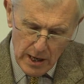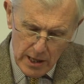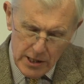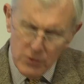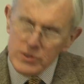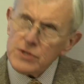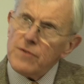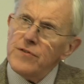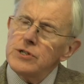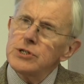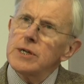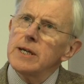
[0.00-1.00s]
There was
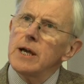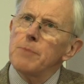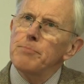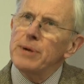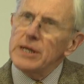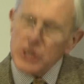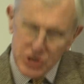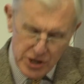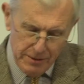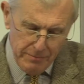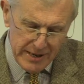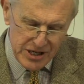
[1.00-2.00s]
firstly a
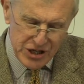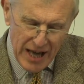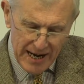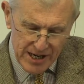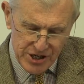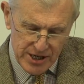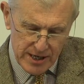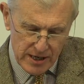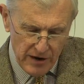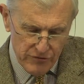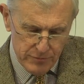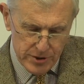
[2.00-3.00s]
peacetime mentality in
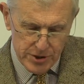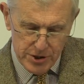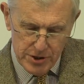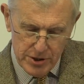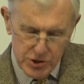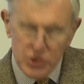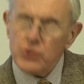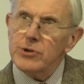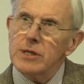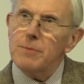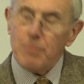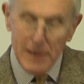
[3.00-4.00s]
government during
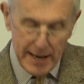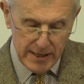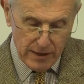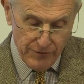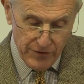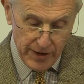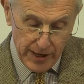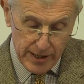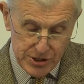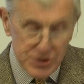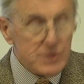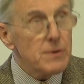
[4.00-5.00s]
the planning
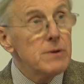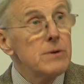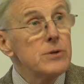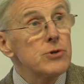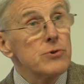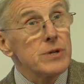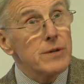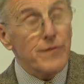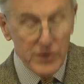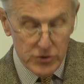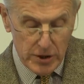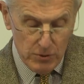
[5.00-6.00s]
phase, during the
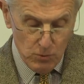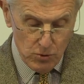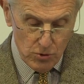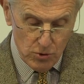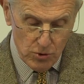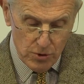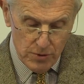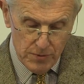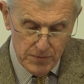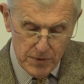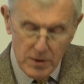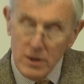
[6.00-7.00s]
phony war.
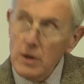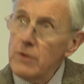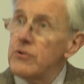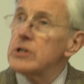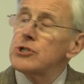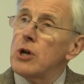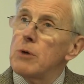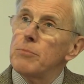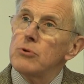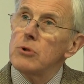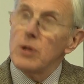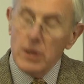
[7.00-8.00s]
For
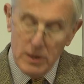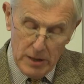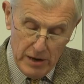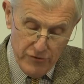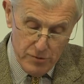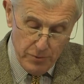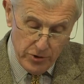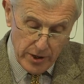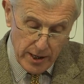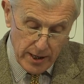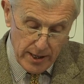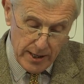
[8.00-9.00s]
example,
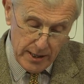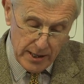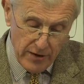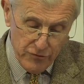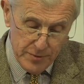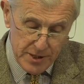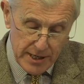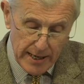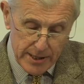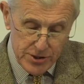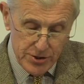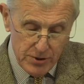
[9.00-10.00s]
everybody in government in
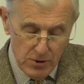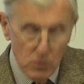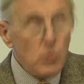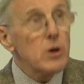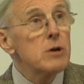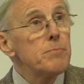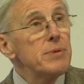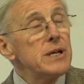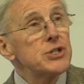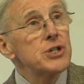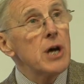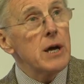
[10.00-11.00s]
London worked
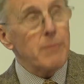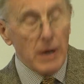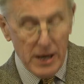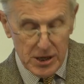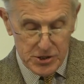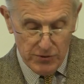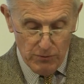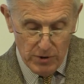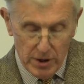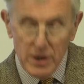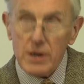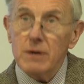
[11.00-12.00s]
peacetime hours of
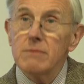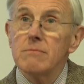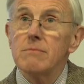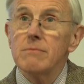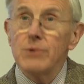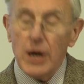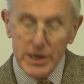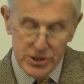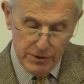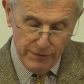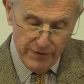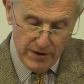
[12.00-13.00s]
work, 9
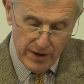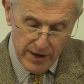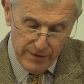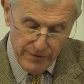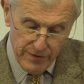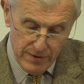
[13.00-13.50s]
till 5.